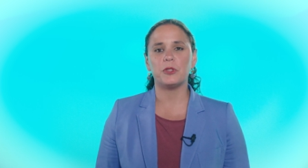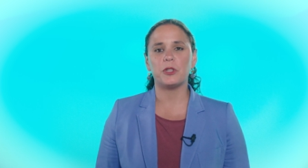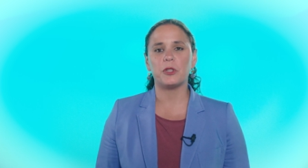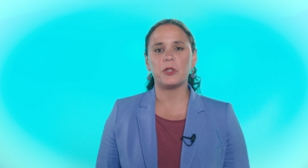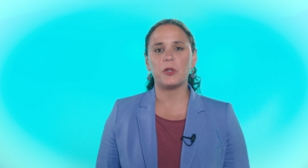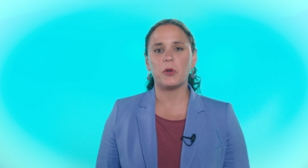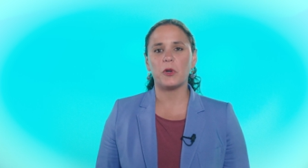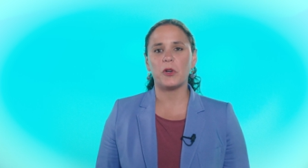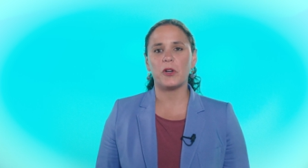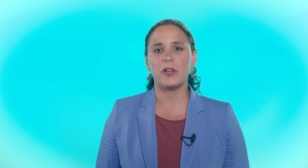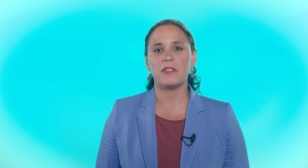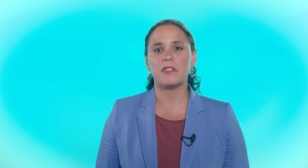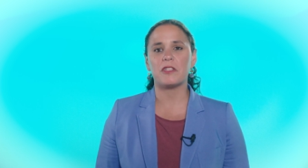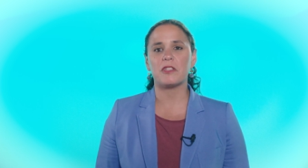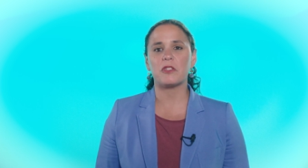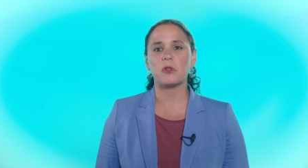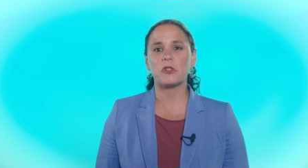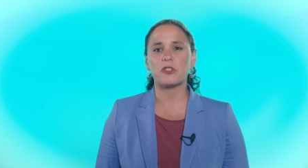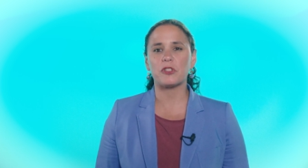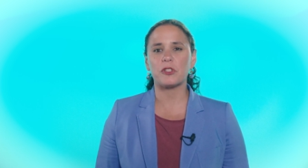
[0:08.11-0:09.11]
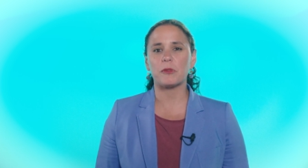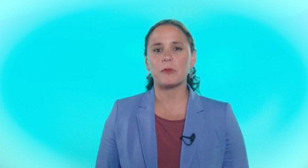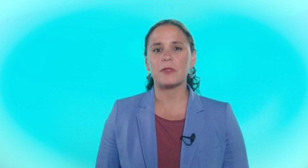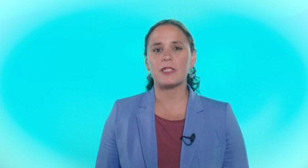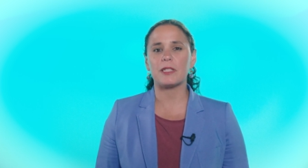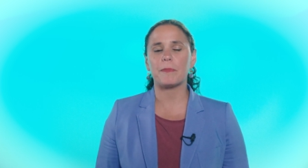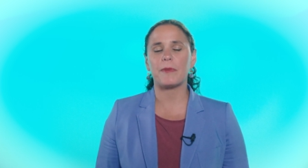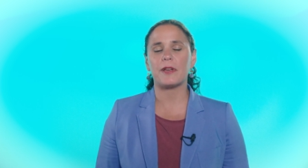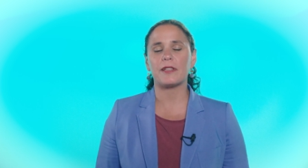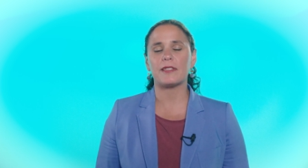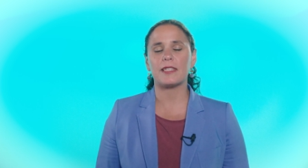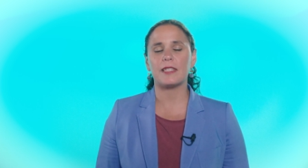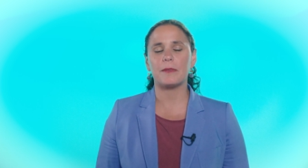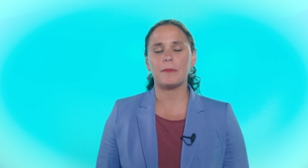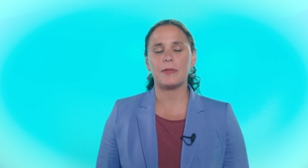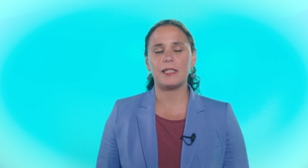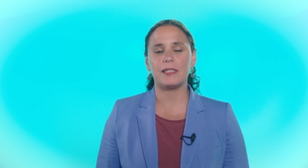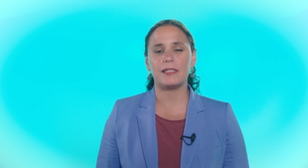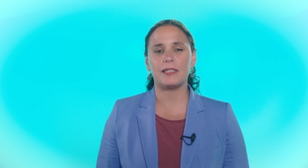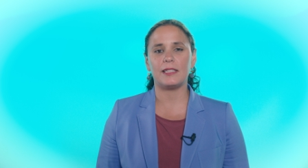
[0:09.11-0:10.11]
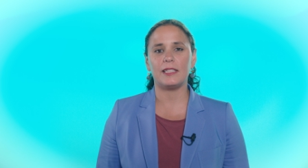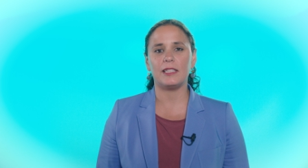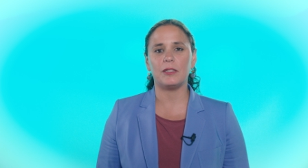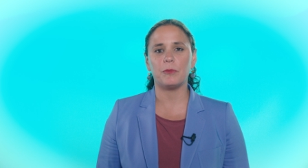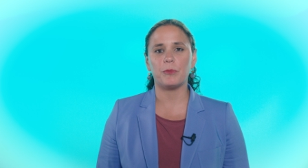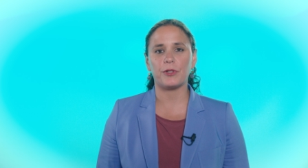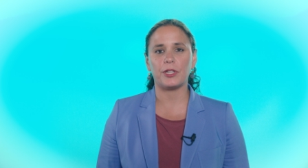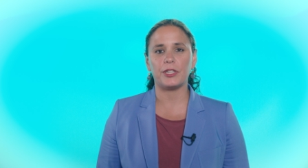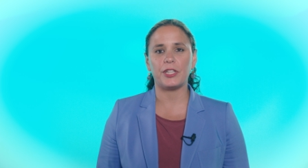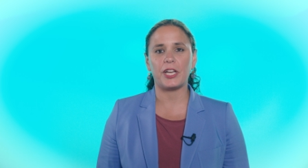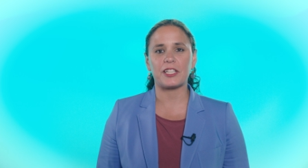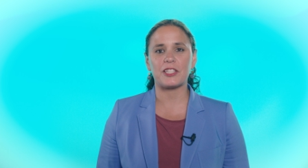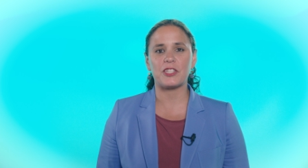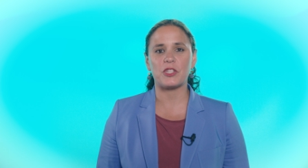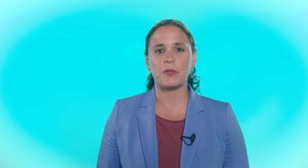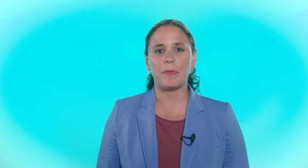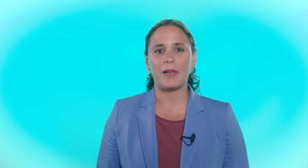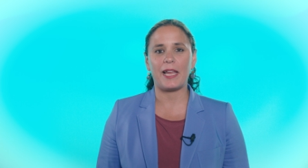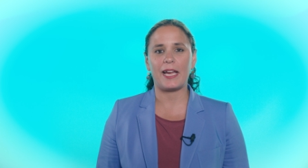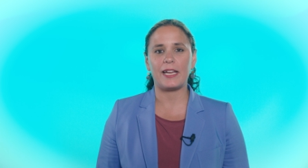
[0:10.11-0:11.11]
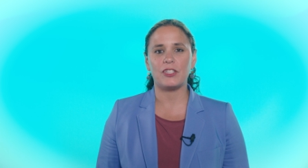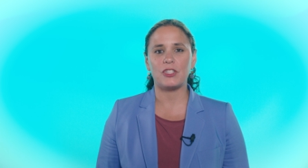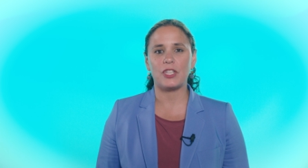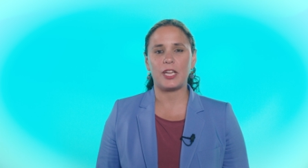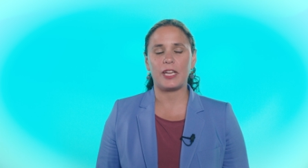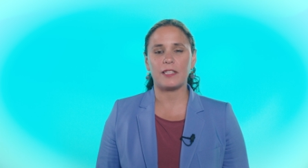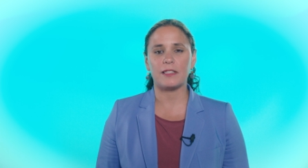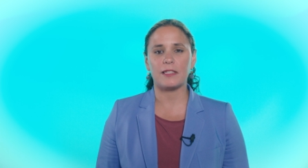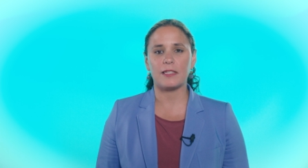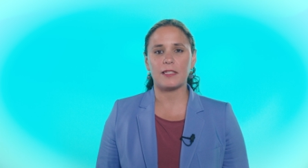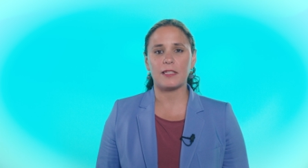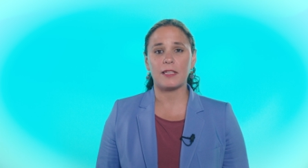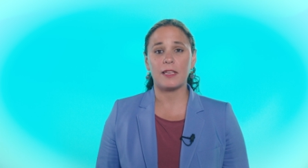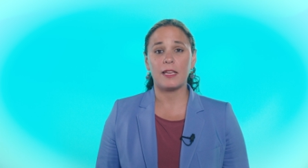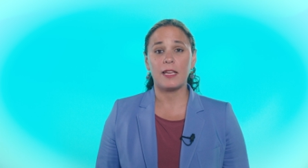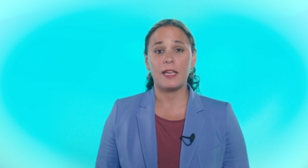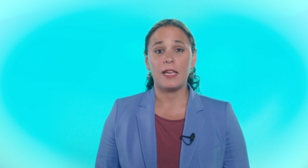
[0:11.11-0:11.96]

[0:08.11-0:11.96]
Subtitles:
the course Social Responsibility in Product Supply Chains.